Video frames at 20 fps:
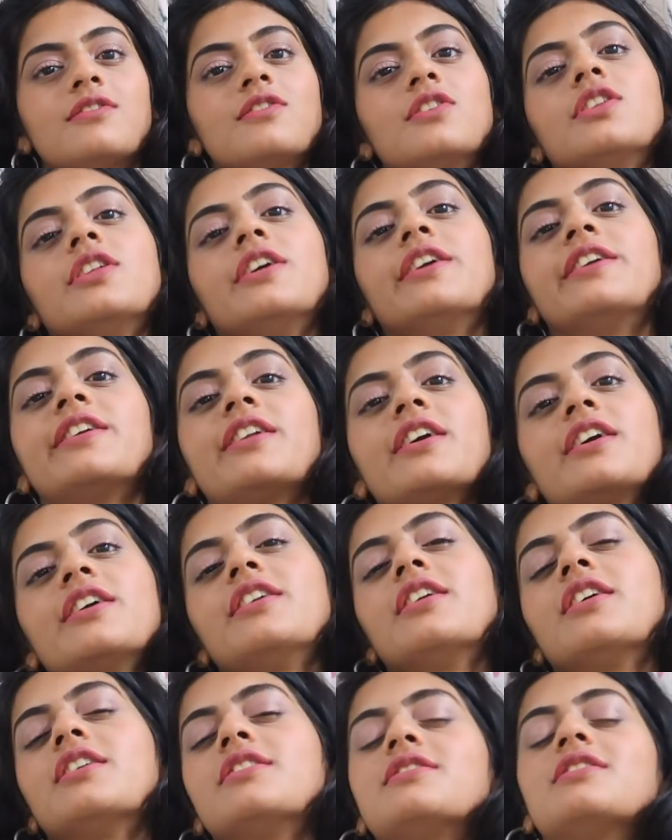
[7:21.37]
with the
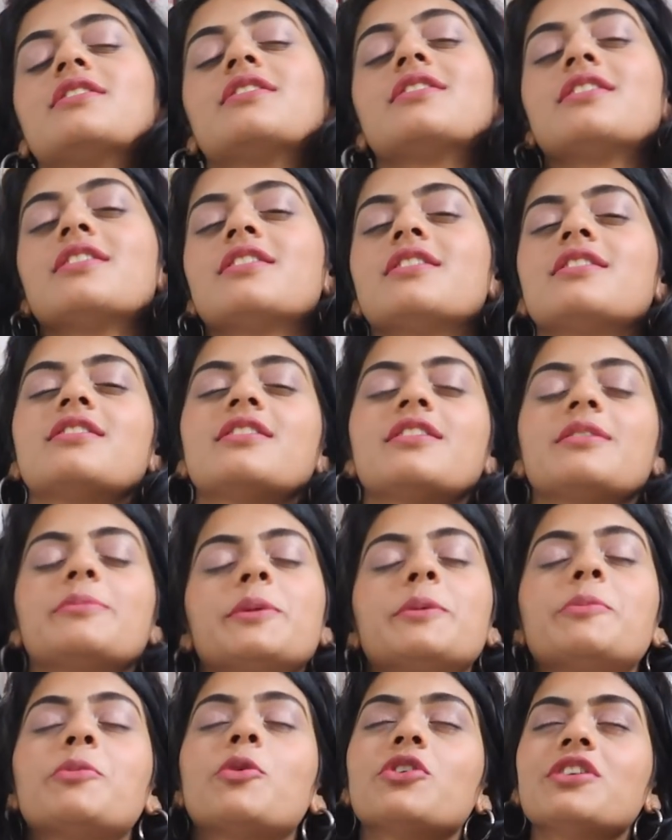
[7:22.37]
entire dancing thing.
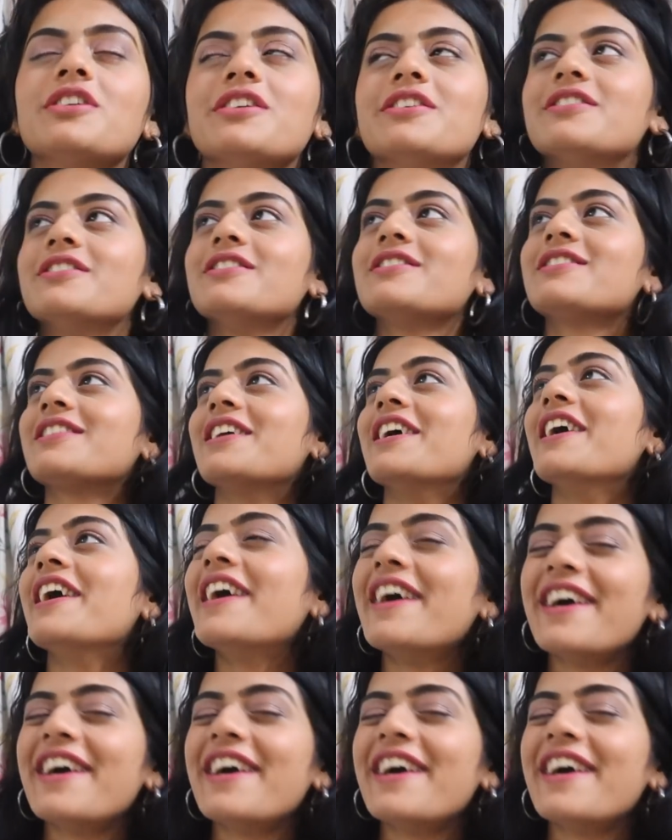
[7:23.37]
My body hurts.